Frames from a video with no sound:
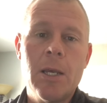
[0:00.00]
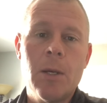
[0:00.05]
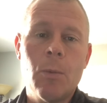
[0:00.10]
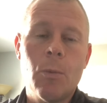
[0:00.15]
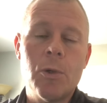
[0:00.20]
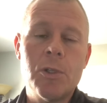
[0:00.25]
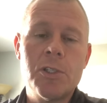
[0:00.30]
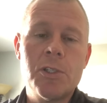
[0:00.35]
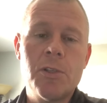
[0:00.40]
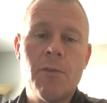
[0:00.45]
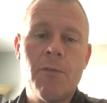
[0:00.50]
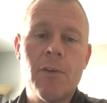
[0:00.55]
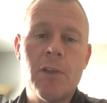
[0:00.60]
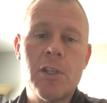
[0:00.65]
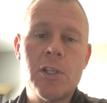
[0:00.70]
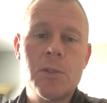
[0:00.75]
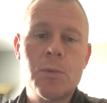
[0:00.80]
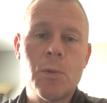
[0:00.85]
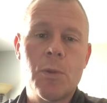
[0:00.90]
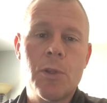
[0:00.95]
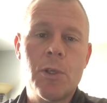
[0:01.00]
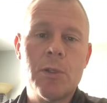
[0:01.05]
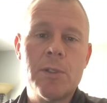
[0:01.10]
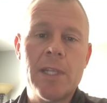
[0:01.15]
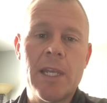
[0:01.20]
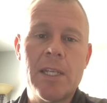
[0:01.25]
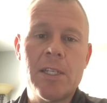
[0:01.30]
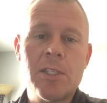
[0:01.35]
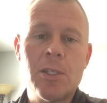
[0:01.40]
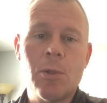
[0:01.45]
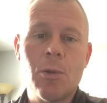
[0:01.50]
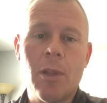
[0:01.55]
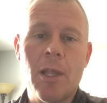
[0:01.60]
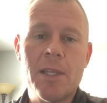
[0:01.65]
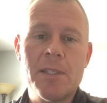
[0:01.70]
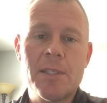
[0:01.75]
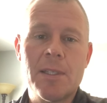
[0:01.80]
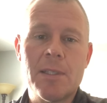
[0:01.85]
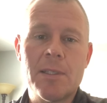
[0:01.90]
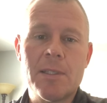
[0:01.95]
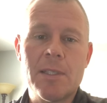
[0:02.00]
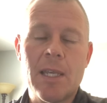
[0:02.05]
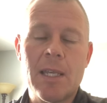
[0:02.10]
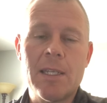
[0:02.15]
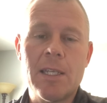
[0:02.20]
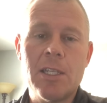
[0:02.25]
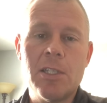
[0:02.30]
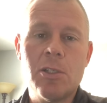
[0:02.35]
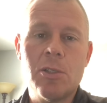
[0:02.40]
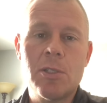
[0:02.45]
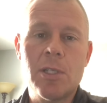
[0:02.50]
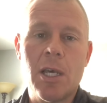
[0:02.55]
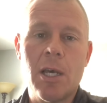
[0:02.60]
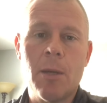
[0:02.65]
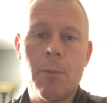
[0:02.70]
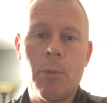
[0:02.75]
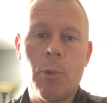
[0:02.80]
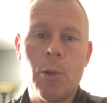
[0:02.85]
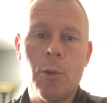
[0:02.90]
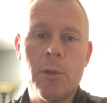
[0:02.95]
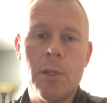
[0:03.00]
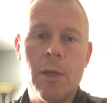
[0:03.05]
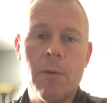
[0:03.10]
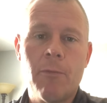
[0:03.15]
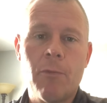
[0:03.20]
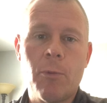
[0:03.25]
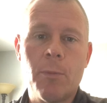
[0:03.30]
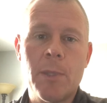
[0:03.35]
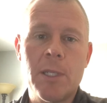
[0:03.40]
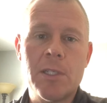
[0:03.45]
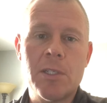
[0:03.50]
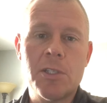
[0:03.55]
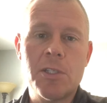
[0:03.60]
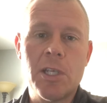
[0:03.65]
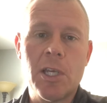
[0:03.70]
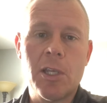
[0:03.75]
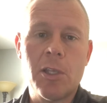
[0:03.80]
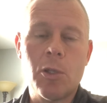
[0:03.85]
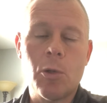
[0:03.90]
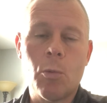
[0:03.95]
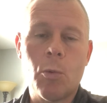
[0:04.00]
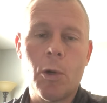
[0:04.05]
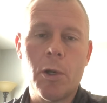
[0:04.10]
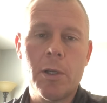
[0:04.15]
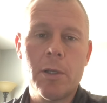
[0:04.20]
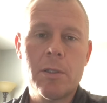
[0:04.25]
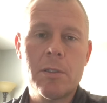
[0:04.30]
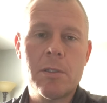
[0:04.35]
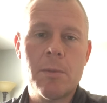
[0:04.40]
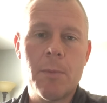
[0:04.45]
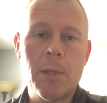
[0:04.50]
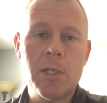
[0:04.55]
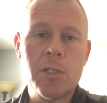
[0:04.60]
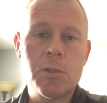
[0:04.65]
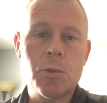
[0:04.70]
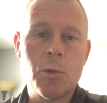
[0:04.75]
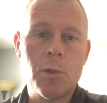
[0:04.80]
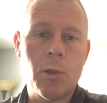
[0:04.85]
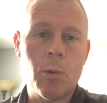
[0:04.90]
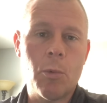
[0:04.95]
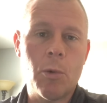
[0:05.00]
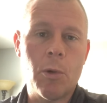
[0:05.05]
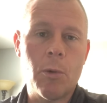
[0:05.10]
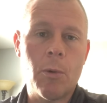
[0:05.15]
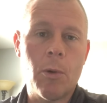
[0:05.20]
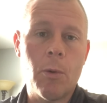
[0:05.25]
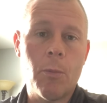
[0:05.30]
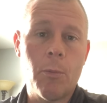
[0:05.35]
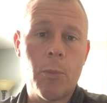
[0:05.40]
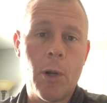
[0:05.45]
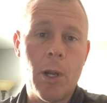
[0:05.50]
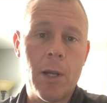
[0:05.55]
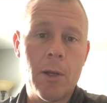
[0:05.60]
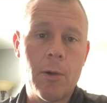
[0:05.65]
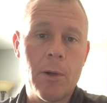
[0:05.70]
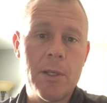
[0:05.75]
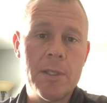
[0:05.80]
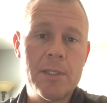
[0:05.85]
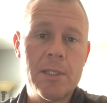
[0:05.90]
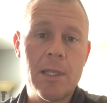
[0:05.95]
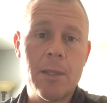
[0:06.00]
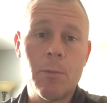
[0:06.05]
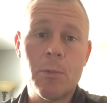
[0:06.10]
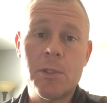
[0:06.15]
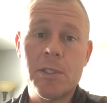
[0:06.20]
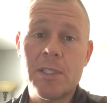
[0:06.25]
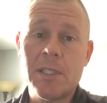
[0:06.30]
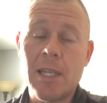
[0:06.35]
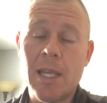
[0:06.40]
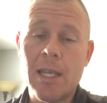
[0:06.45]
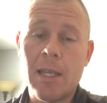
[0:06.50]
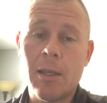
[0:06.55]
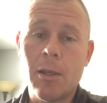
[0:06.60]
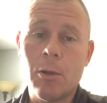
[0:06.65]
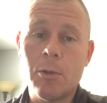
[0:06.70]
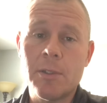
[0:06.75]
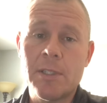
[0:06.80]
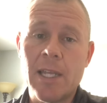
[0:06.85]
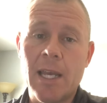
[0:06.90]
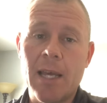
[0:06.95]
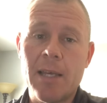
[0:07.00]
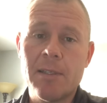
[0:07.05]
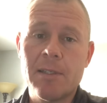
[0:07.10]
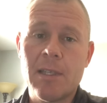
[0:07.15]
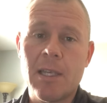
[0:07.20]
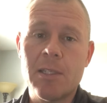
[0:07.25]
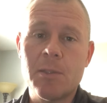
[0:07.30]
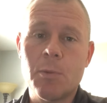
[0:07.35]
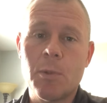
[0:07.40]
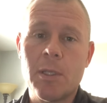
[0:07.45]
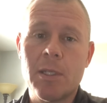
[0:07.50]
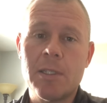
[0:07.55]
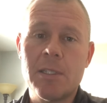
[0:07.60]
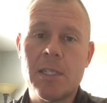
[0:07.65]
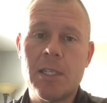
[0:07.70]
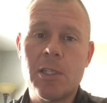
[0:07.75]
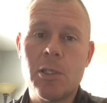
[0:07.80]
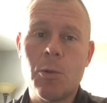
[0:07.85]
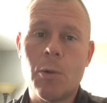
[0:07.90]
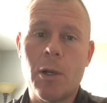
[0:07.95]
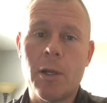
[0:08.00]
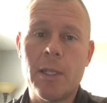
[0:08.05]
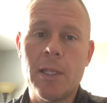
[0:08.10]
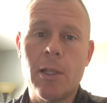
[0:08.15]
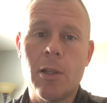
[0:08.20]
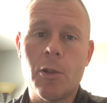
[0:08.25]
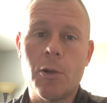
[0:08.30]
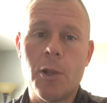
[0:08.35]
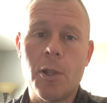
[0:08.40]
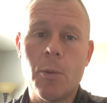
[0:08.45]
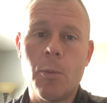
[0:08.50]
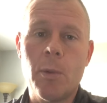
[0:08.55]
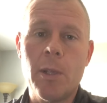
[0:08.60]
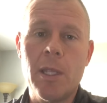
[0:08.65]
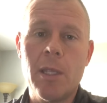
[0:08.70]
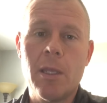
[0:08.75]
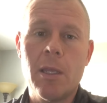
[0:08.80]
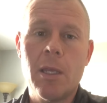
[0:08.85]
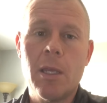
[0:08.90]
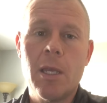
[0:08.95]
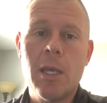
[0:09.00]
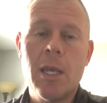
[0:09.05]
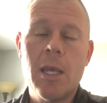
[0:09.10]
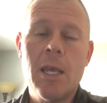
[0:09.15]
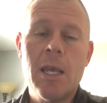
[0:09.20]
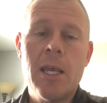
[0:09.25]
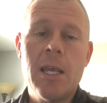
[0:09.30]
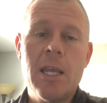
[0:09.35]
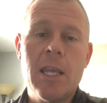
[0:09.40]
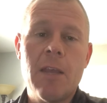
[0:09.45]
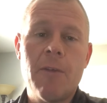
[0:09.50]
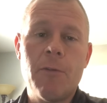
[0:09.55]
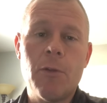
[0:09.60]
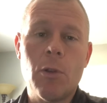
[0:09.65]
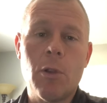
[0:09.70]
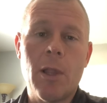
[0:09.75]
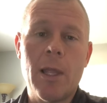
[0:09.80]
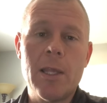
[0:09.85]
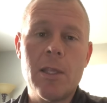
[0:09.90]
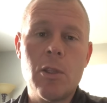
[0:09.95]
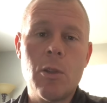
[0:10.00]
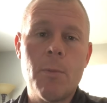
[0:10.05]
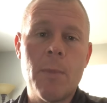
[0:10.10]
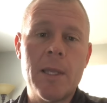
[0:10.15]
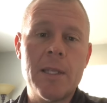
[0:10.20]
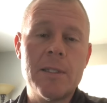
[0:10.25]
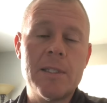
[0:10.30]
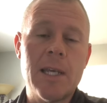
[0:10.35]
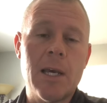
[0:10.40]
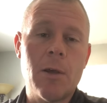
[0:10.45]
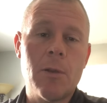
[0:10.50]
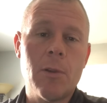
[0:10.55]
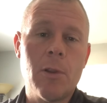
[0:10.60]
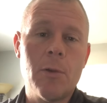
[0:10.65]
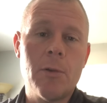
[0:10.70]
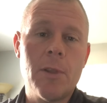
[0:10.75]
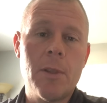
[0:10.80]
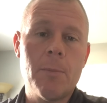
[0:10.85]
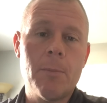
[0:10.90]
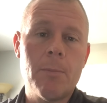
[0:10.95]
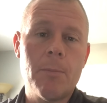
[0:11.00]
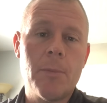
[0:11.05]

Once you finish with your day 2 lessons, I need you to upload them for me to check your work to make sure that we're on progress and we're staying on task as we continue our e-learning week. If you like, you may download